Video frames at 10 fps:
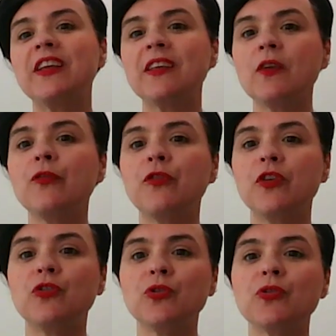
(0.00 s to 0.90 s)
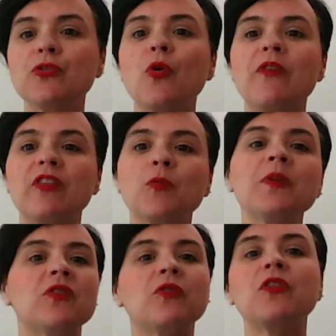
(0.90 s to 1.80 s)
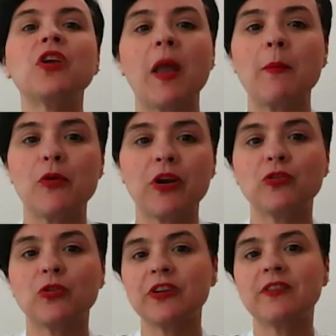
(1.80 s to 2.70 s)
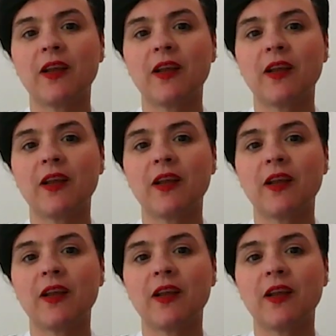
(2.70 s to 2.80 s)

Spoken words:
the key features of a specific laboratory